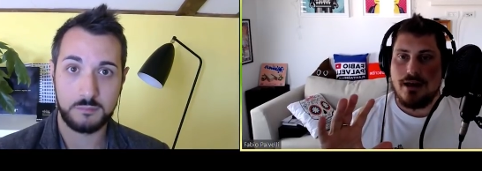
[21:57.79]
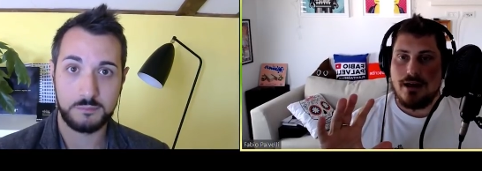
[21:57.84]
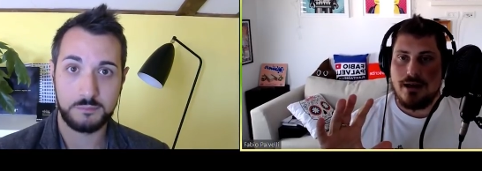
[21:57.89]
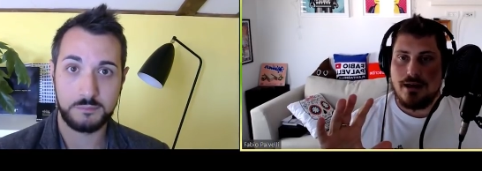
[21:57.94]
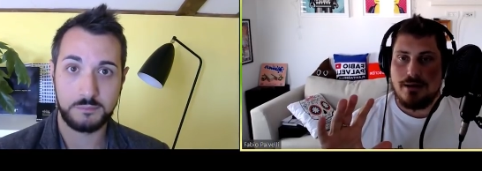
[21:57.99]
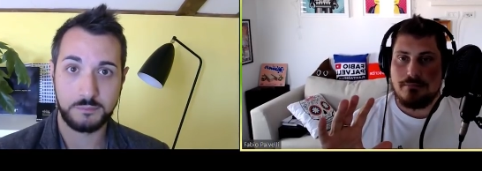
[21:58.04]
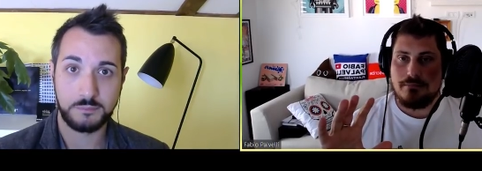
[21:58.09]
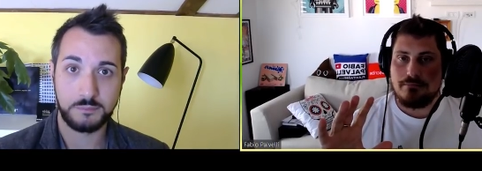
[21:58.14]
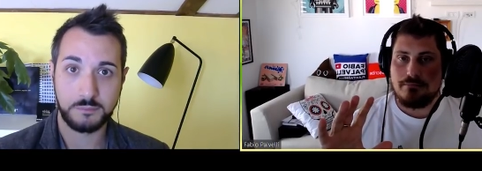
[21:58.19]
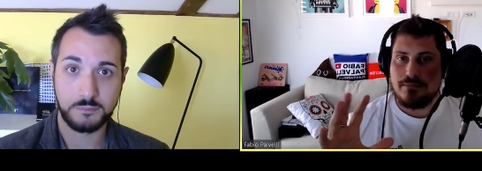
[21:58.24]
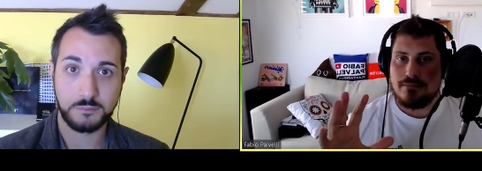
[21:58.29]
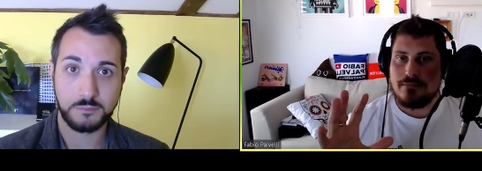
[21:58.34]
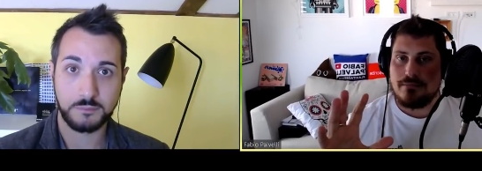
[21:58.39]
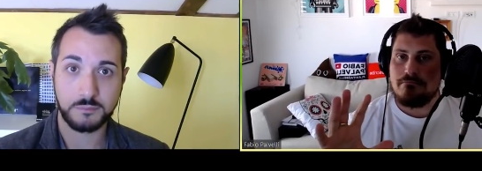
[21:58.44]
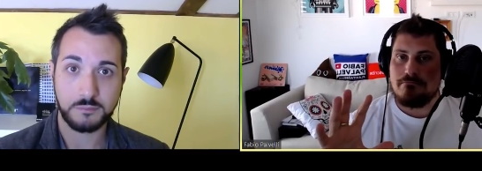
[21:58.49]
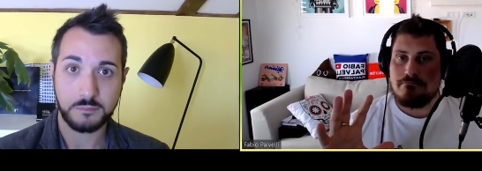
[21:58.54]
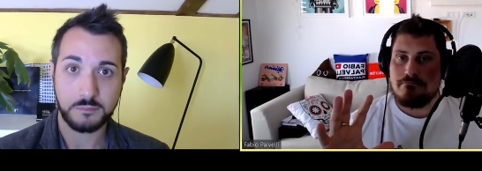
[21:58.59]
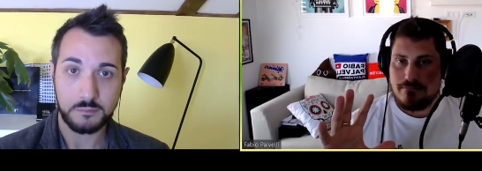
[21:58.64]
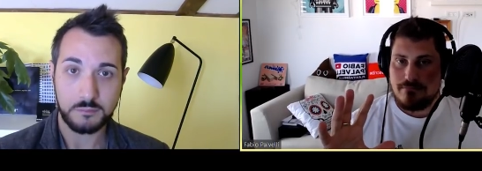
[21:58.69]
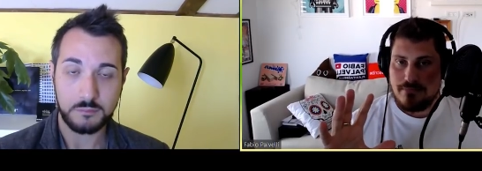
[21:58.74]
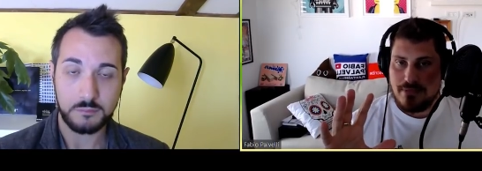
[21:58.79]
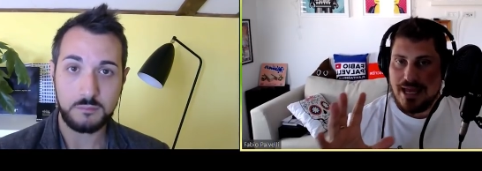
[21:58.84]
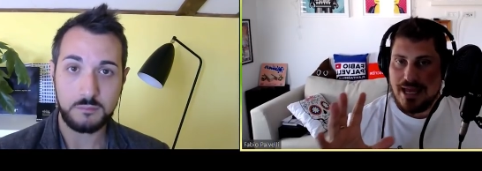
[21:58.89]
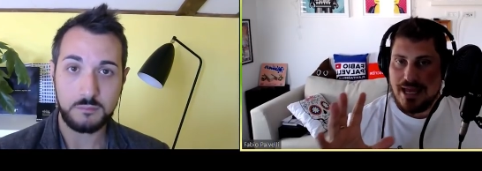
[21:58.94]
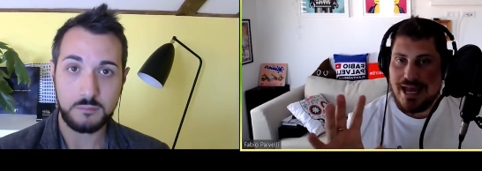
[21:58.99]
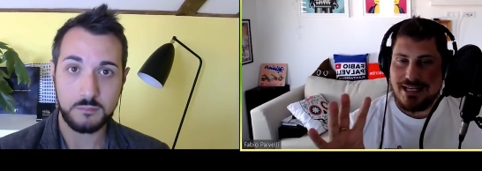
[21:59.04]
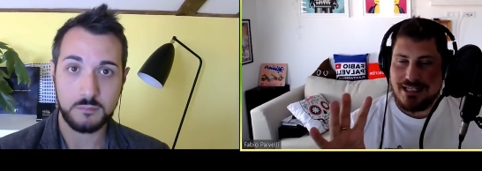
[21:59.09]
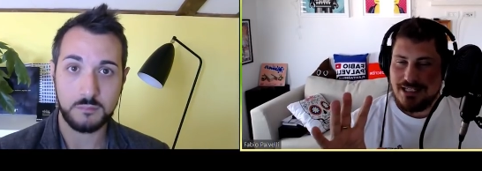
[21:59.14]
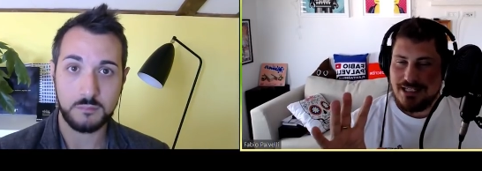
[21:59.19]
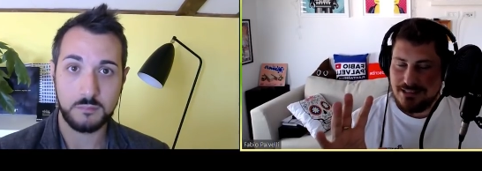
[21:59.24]

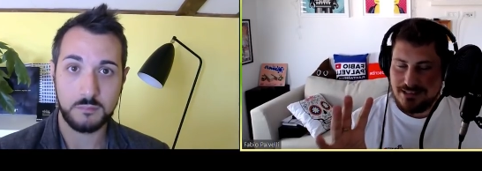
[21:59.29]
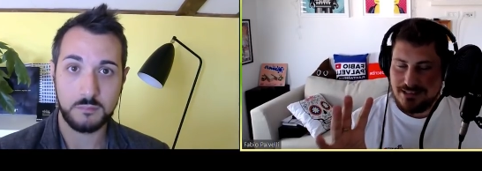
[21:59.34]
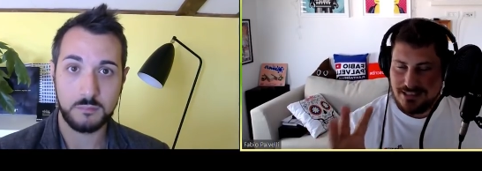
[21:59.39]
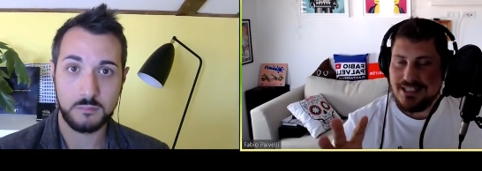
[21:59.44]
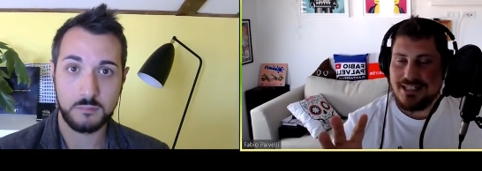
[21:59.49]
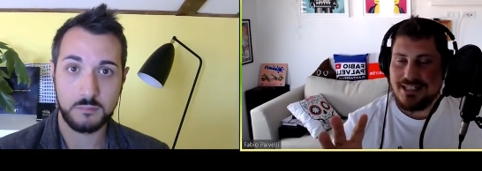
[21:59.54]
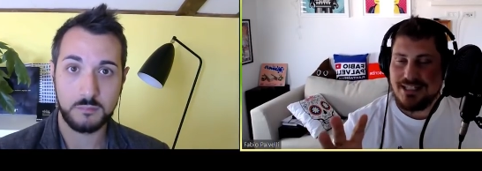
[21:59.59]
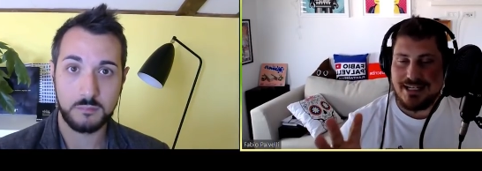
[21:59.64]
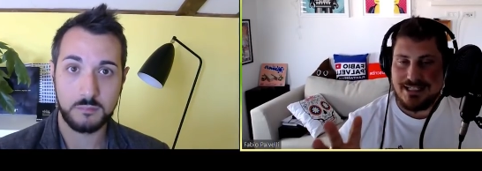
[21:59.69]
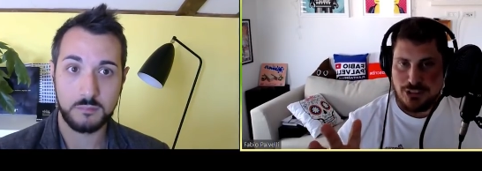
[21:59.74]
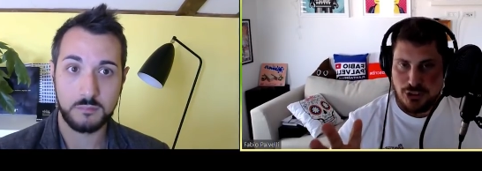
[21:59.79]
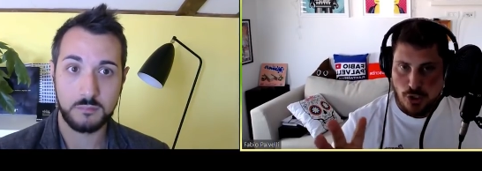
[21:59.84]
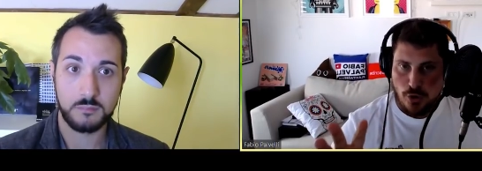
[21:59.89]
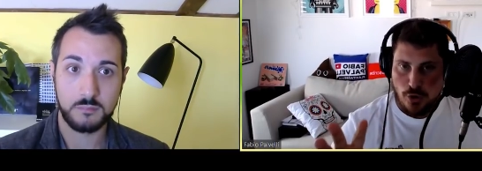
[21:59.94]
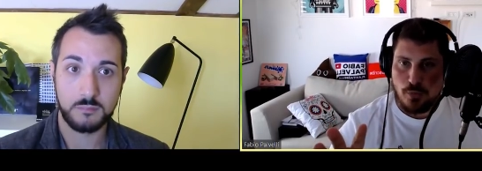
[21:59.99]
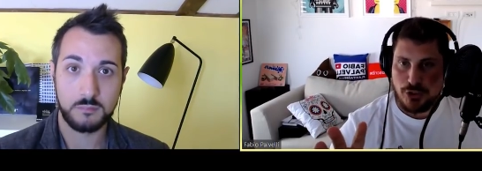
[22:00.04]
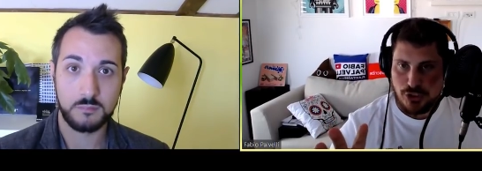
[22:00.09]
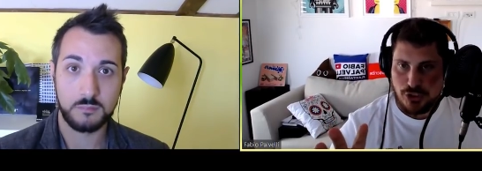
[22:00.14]
Speaker 1: I think I know